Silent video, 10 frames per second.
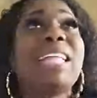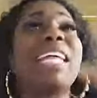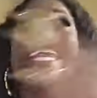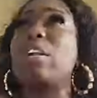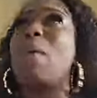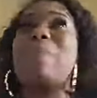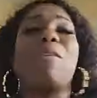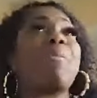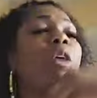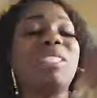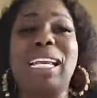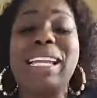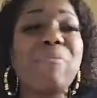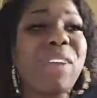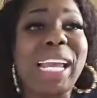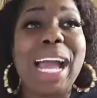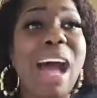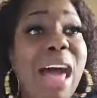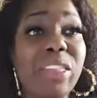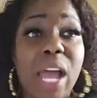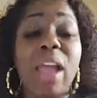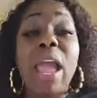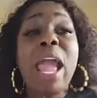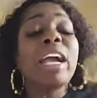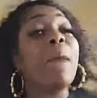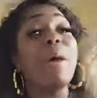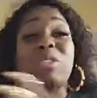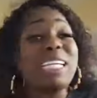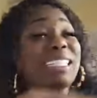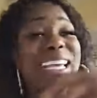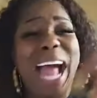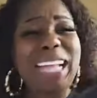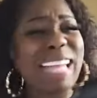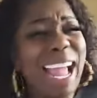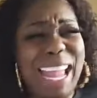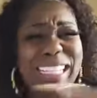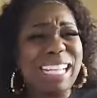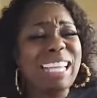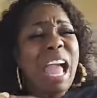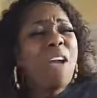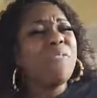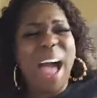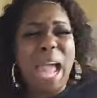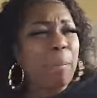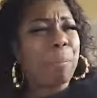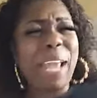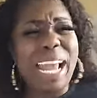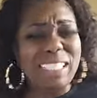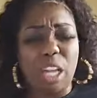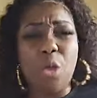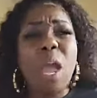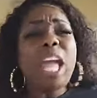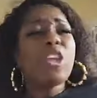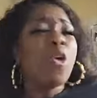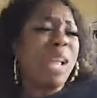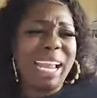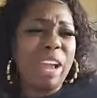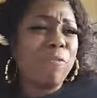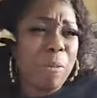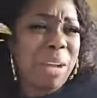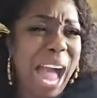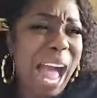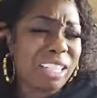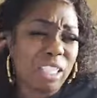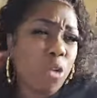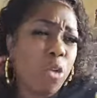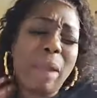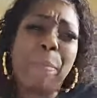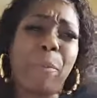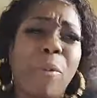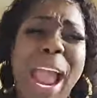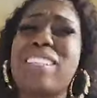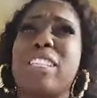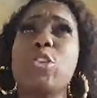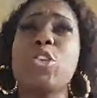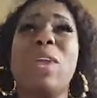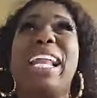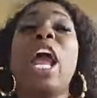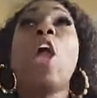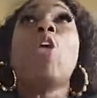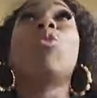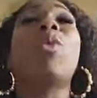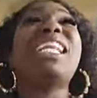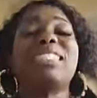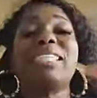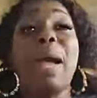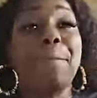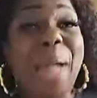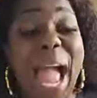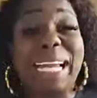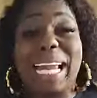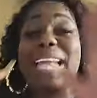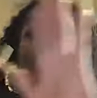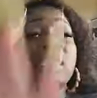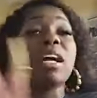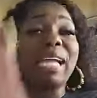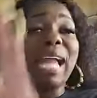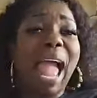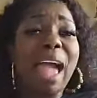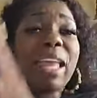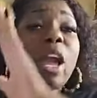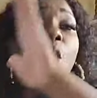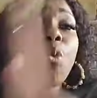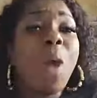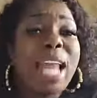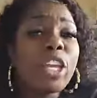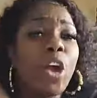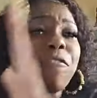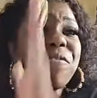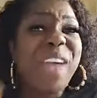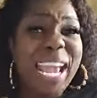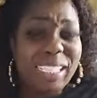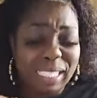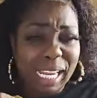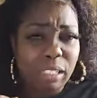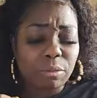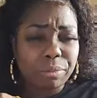to get away from your significant other. Come on, just get out there and just find peace so you can get from God, so you can pray, so you can really step back and look at what you're facing